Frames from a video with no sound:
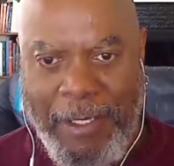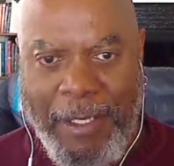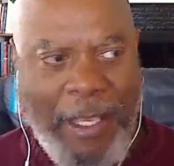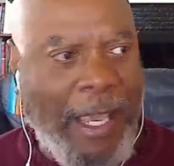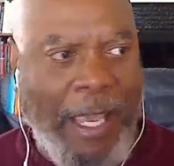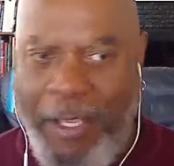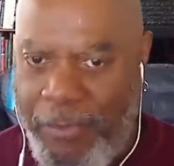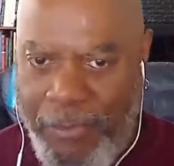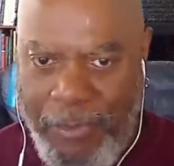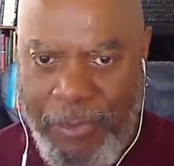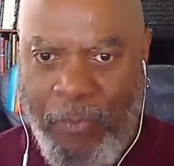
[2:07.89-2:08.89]
And
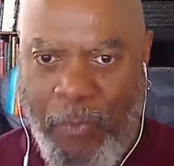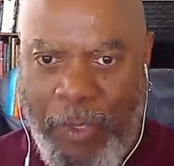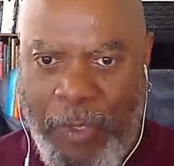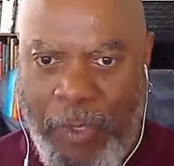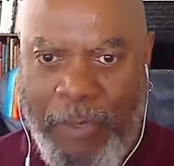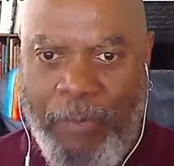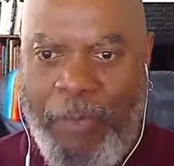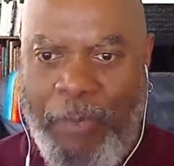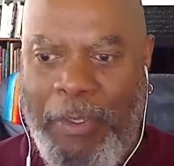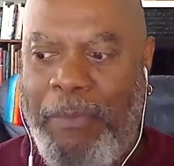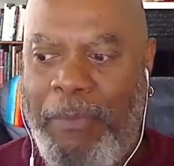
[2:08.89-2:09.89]
we, we,
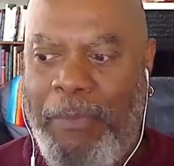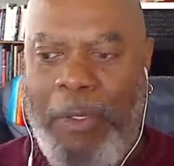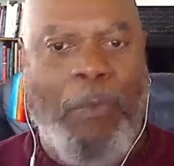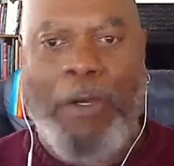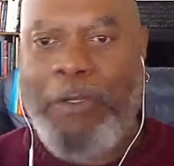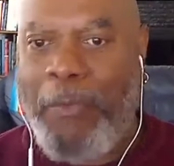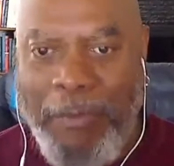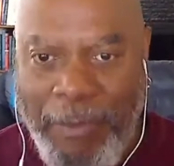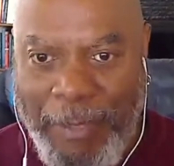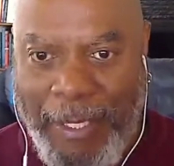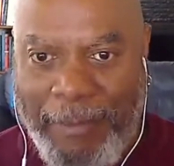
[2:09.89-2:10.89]
we walked away from that,
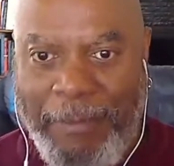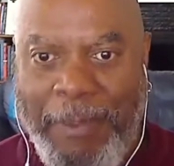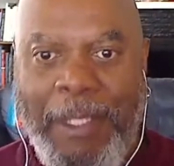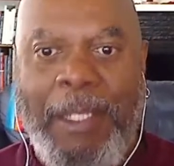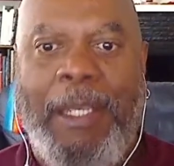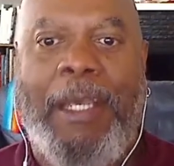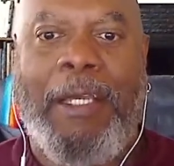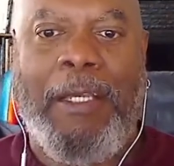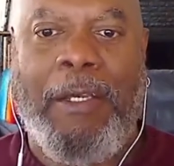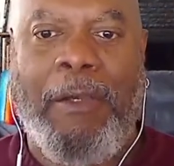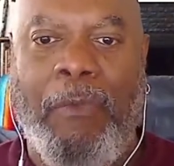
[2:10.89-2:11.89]
uh,
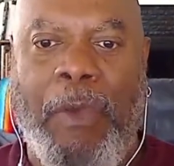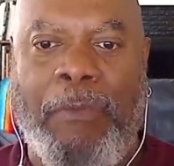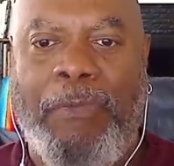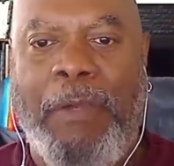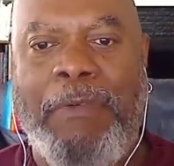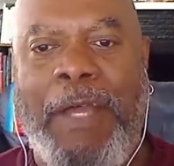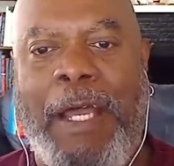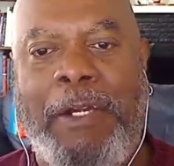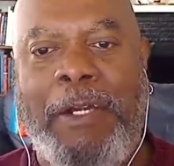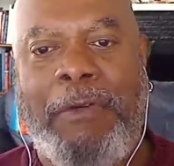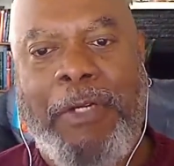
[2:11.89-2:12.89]
of, of
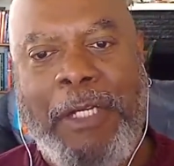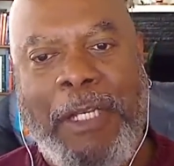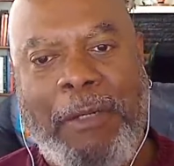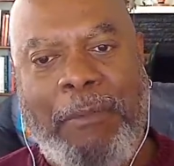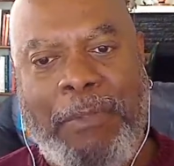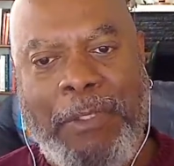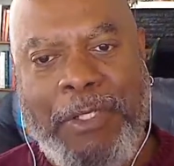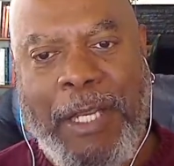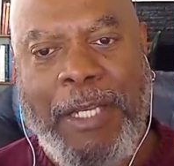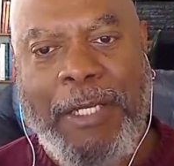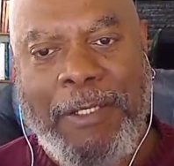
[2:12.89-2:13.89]
honoring and
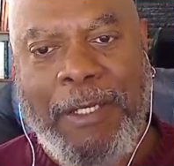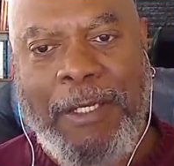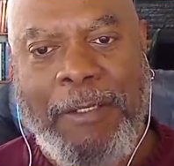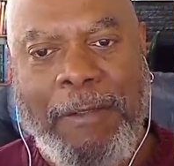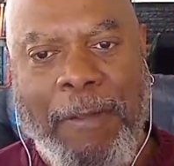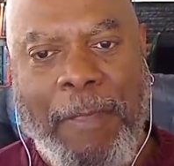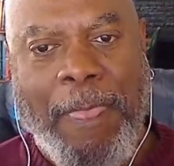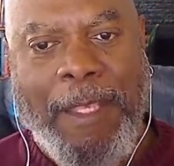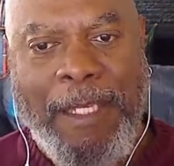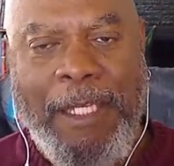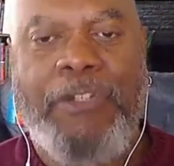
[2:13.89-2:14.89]
protecting
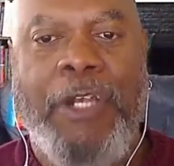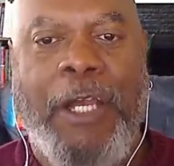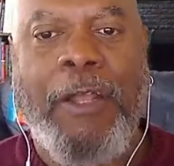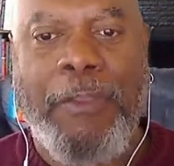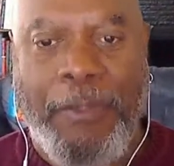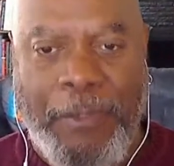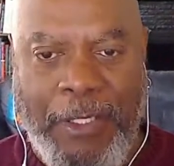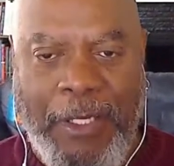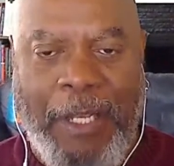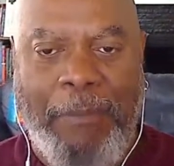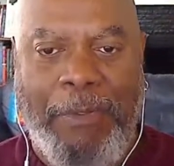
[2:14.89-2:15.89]
each other and,
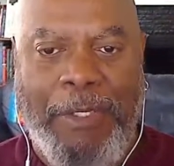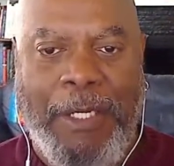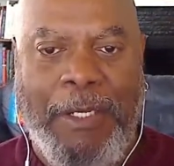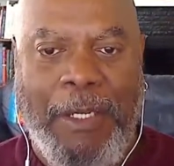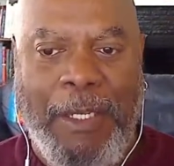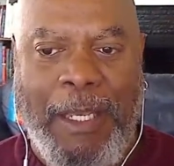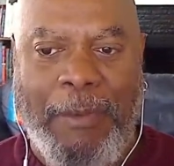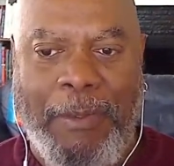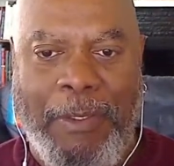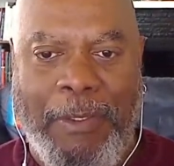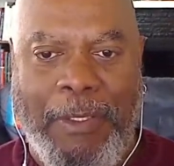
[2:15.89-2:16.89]
and protecting
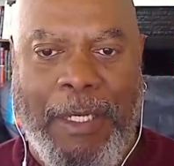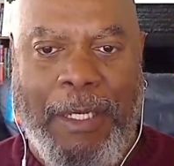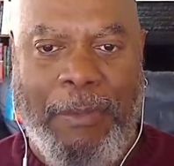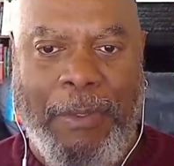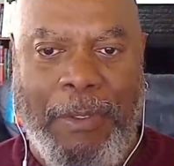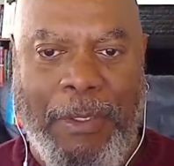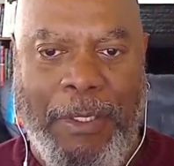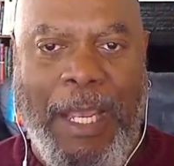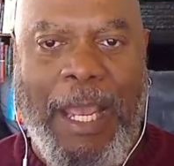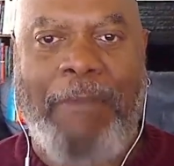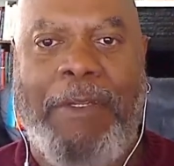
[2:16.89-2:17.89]
our, our
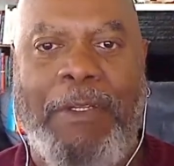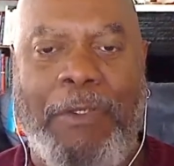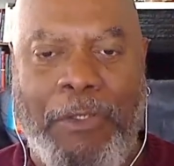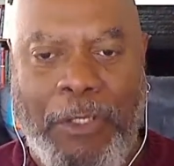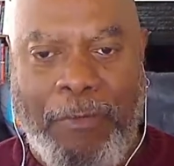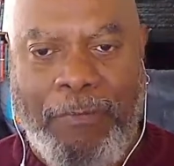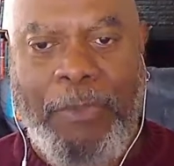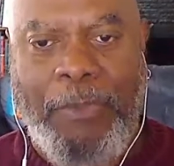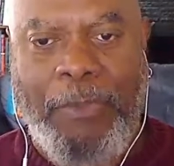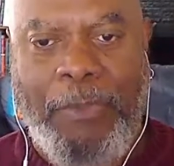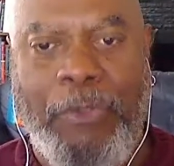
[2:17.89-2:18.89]
livelihood, our
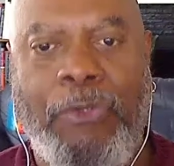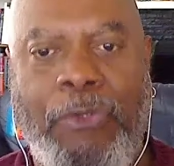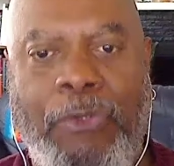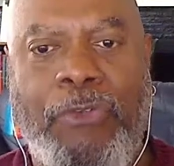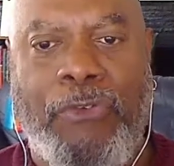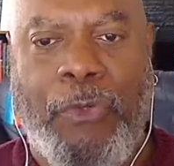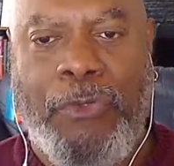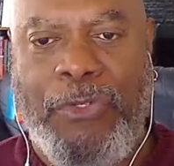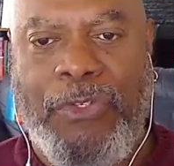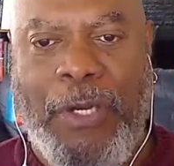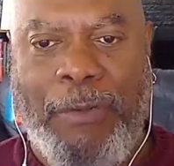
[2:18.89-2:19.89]
food sources, our
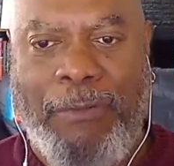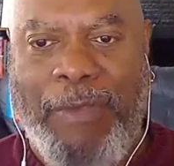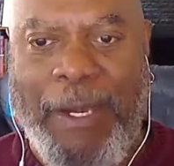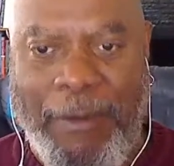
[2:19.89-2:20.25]
environment.